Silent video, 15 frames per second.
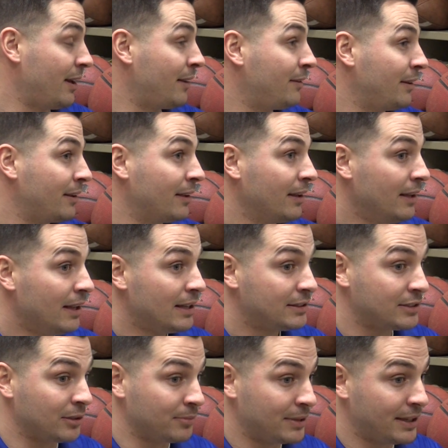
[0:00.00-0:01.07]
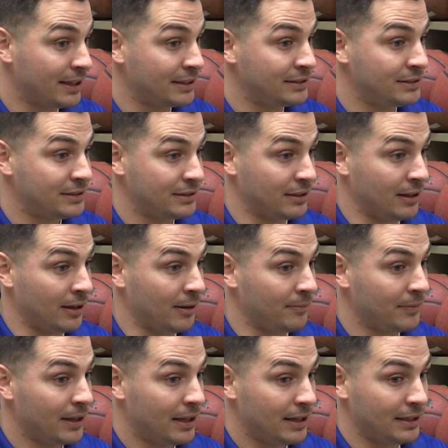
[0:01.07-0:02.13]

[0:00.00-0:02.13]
I think some kids um,